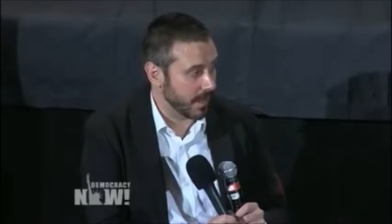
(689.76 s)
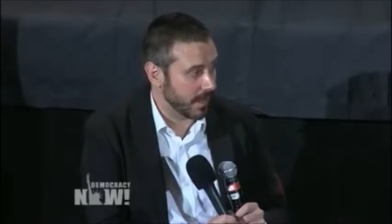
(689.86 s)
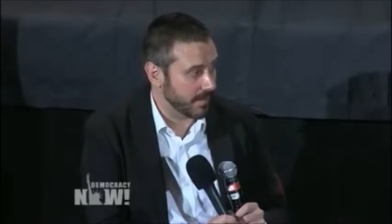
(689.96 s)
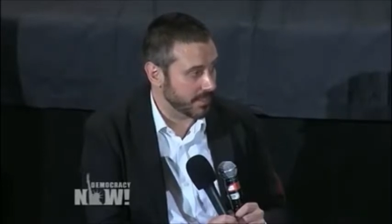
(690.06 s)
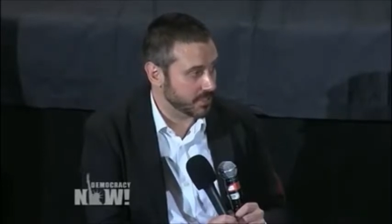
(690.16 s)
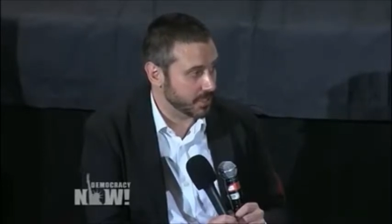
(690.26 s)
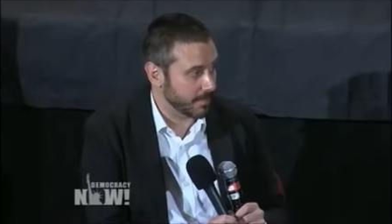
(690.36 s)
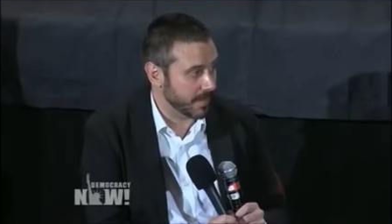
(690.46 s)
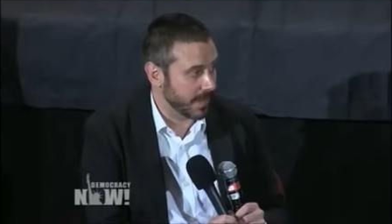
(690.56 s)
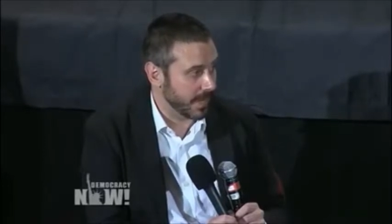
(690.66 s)
um, in
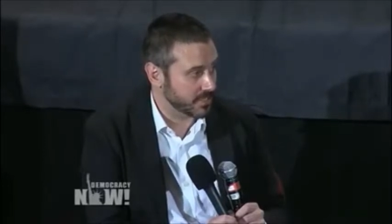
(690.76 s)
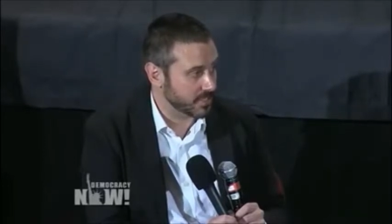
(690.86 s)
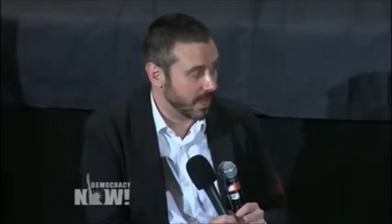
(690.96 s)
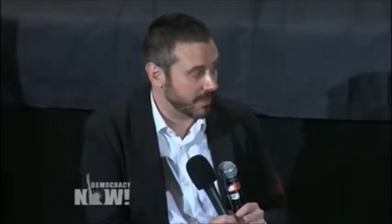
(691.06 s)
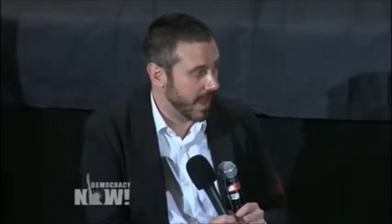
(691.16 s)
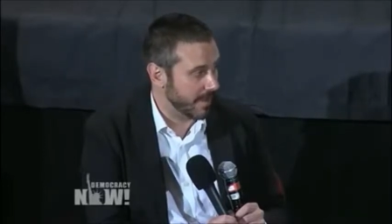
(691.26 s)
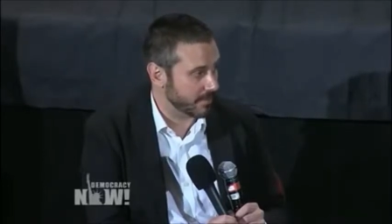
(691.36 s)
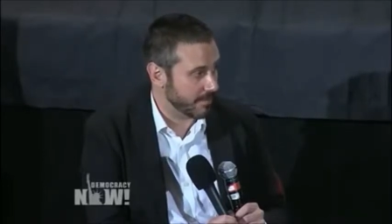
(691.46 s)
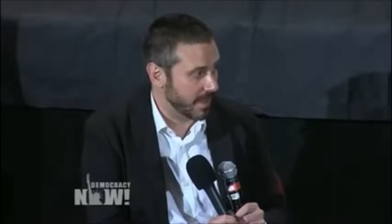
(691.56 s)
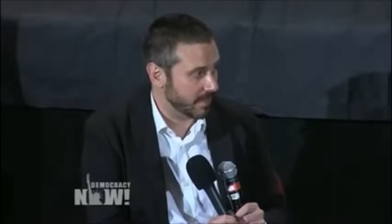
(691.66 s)
Serbia and saw the
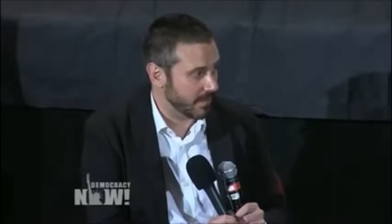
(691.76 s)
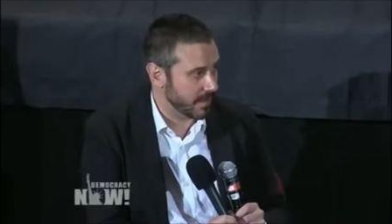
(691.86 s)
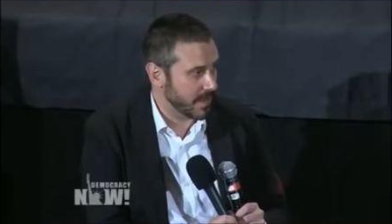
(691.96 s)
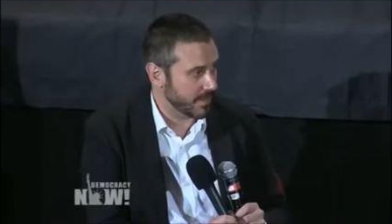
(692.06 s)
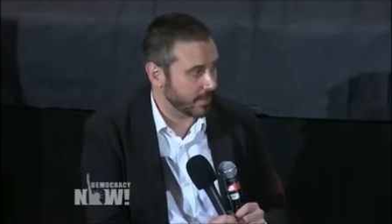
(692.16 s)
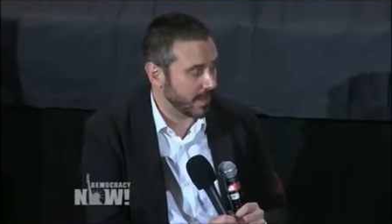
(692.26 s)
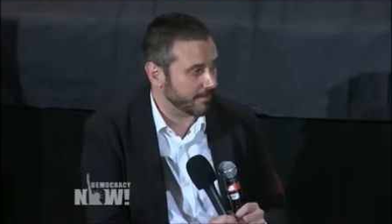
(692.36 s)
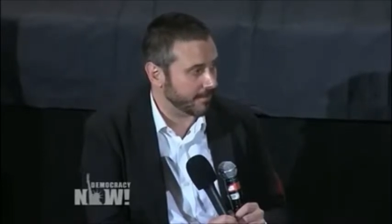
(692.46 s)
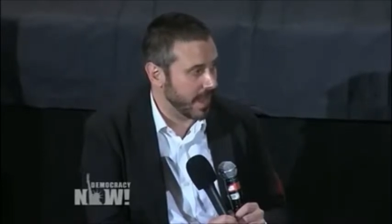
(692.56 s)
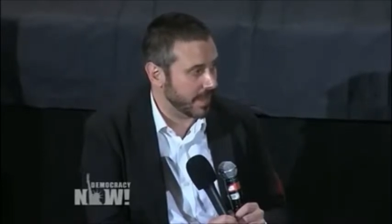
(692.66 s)
aftermath of it. They're like
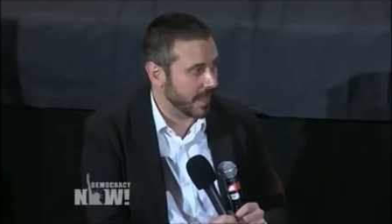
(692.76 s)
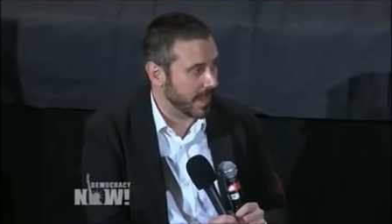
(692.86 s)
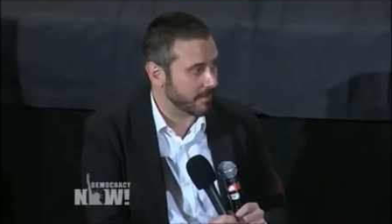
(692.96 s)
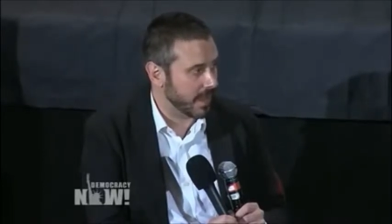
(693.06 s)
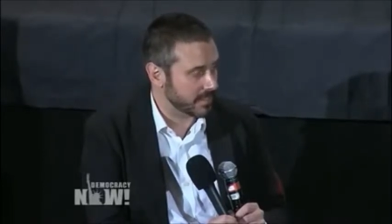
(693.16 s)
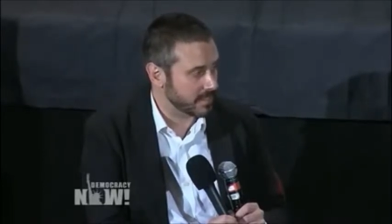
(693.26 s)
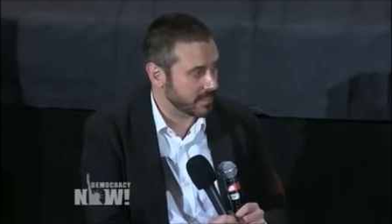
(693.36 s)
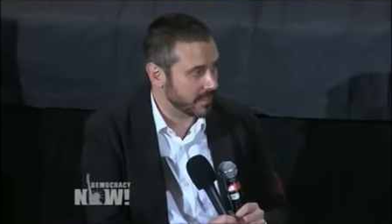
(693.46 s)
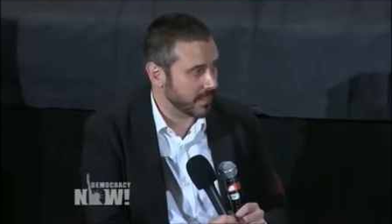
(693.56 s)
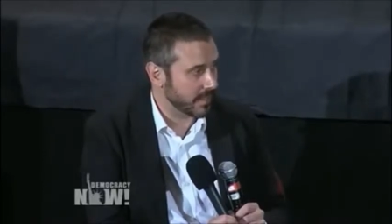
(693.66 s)
flying
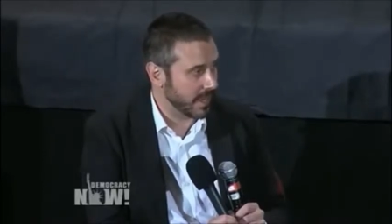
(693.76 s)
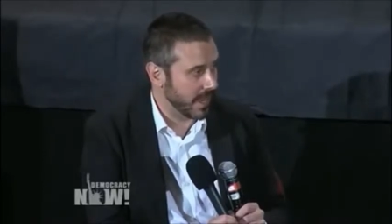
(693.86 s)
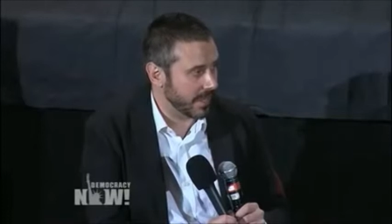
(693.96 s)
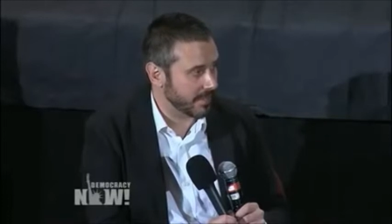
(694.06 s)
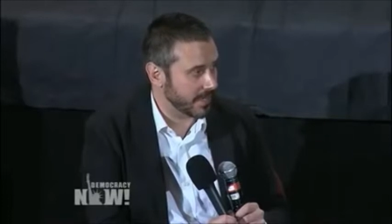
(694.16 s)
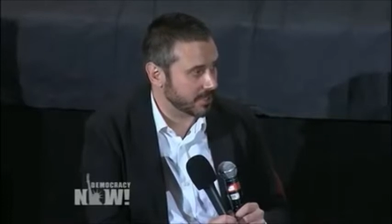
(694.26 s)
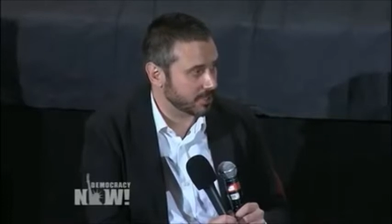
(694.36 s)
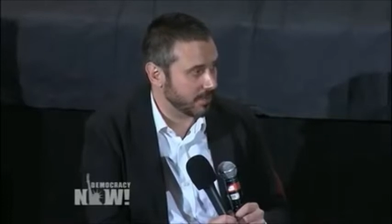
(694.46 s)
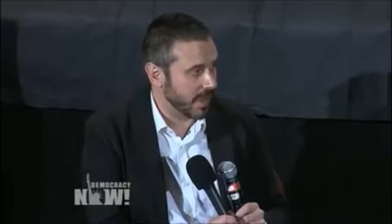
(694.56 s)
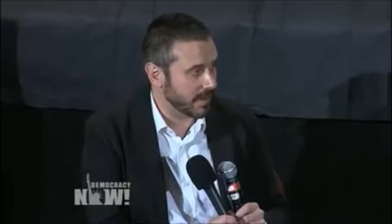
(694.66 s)
landmines, and they
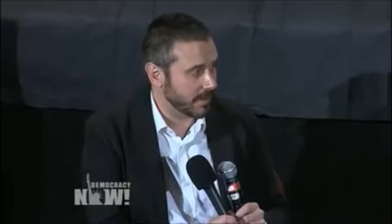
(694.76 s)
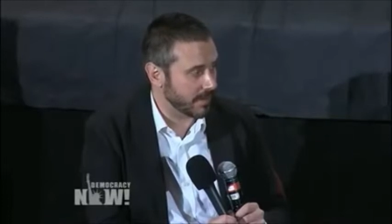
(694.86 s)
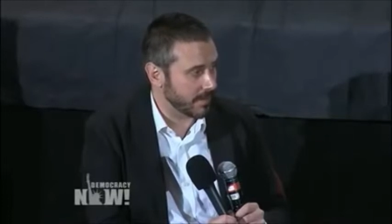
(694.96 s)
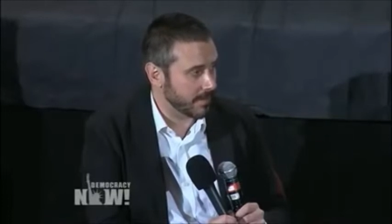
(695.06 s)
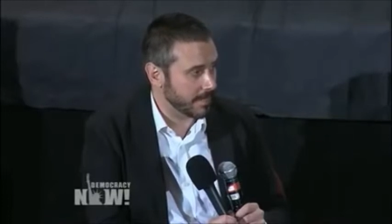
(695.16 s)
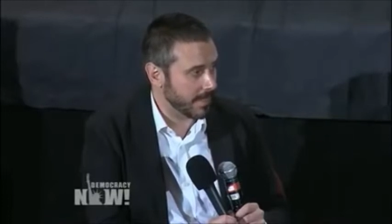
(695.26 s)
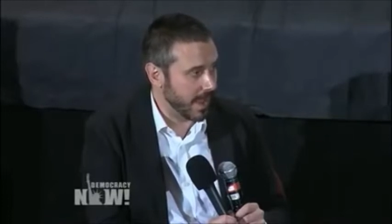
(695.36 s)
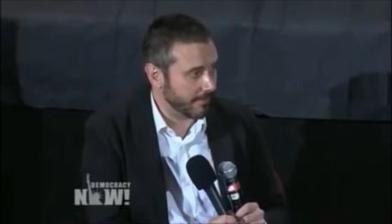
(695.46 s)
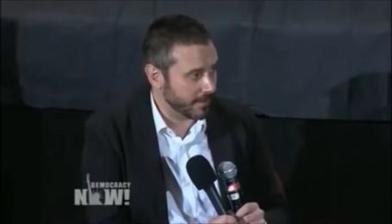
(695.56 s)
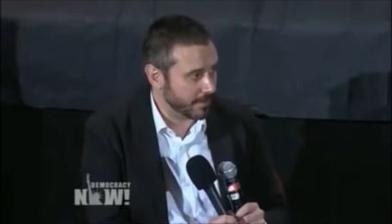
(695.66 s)
shred
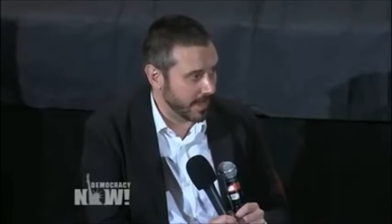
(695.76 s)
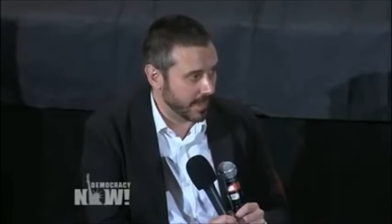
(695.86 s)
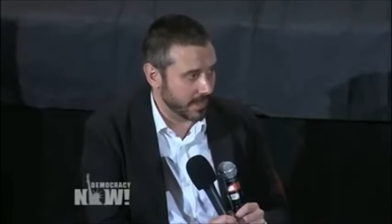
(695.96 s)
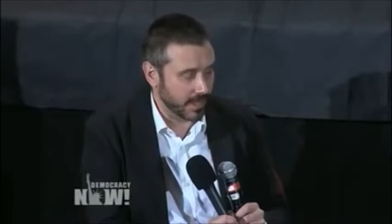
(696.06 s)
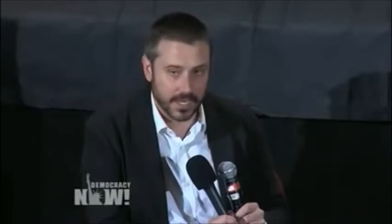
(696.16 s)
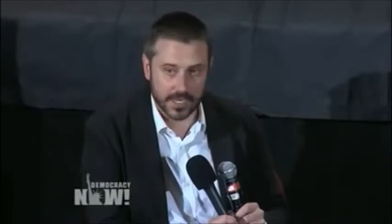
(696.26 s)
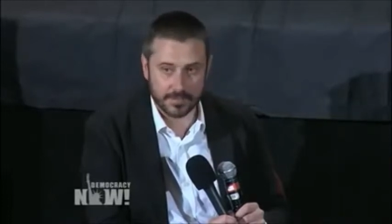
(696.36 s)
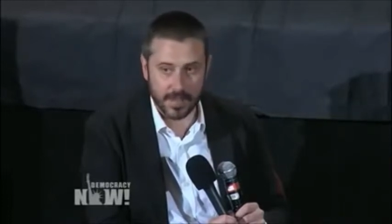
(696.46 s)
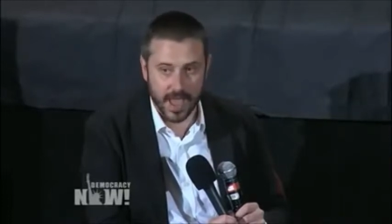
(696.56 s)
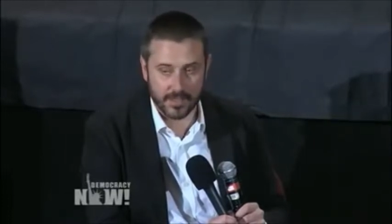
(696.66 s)
everything in
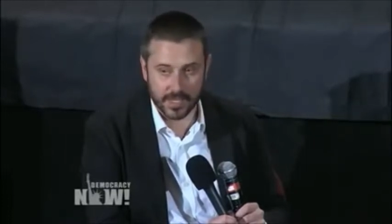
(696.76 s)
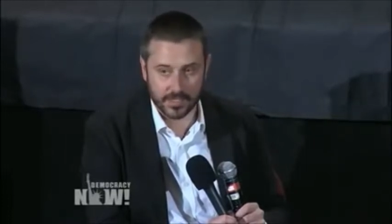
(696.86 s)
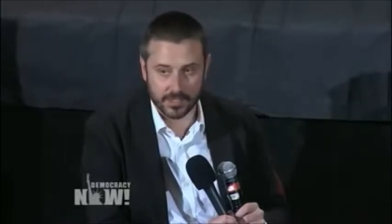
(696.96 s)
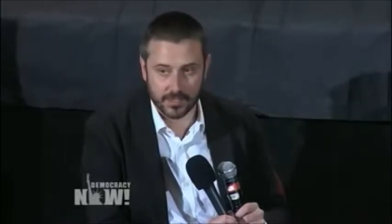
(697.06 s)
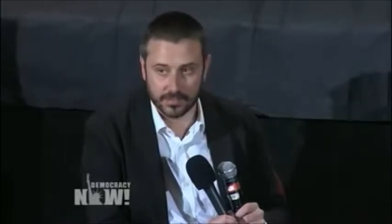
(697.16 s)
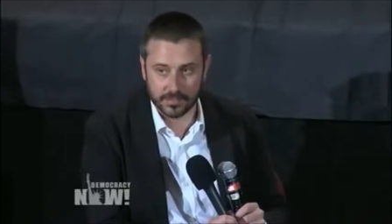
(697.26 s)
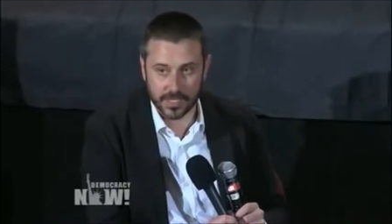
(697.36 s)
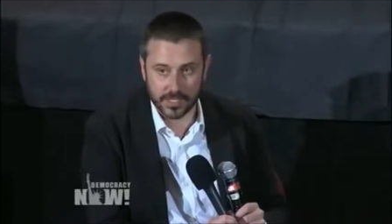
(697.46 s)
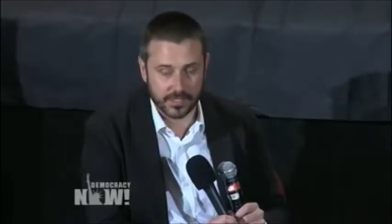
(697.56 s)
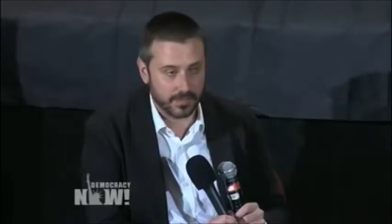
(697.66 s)
its path into,
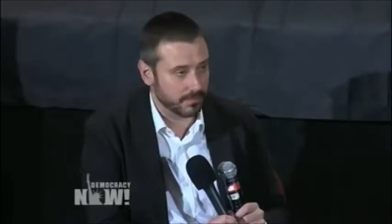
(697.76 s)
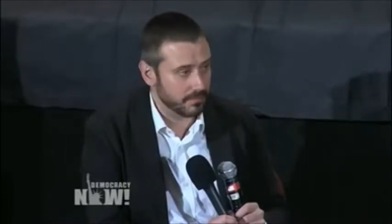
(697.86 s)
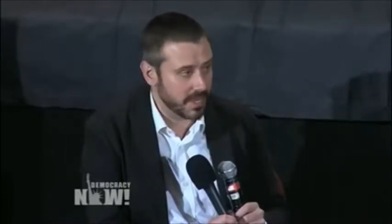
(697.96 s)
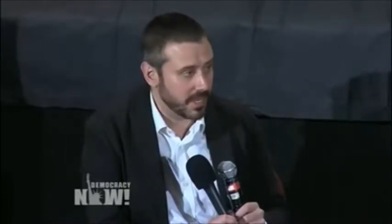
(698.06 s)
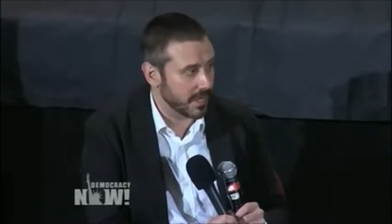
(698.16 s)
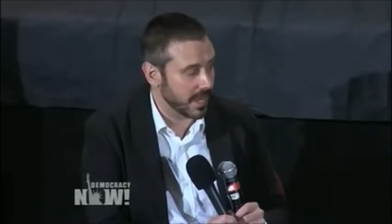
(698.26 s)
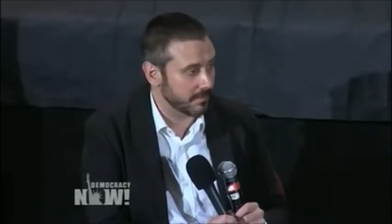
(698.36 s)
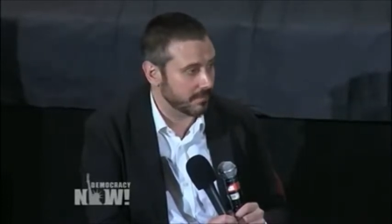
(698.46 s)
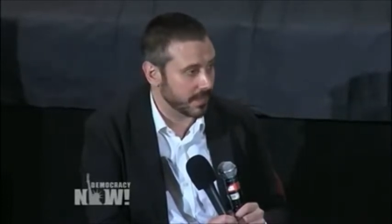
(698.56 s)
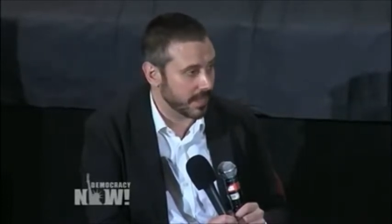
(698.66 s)
into meat
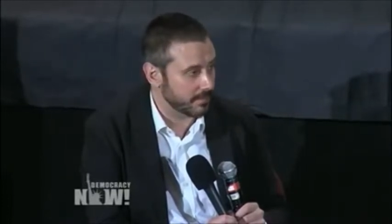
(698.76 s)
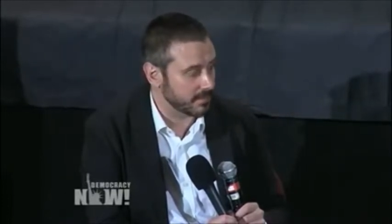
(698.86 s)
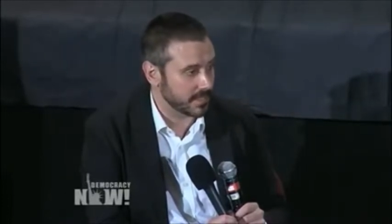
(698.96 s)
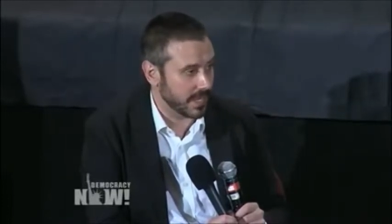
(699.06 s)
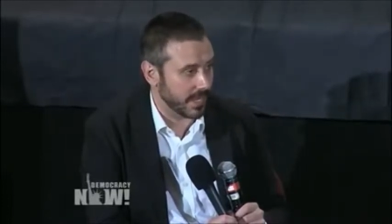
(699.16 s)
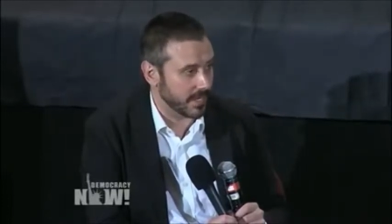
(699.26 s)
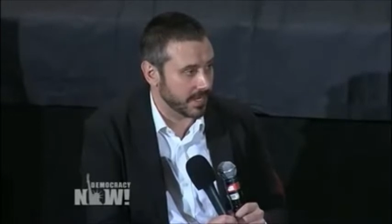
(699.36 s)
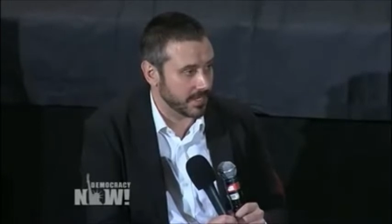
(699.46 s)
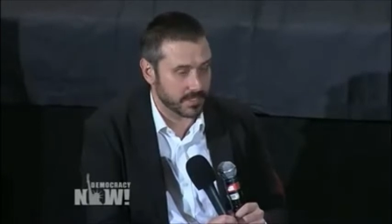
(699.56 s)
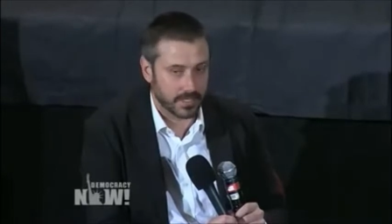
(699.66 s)
and limbs, and
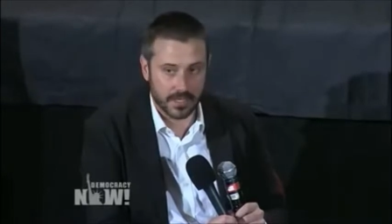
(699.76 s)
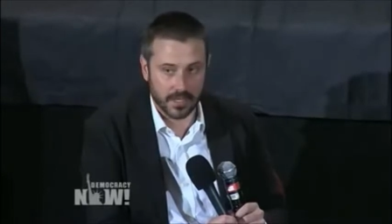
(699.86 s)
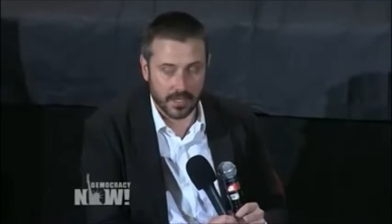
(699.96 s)
it is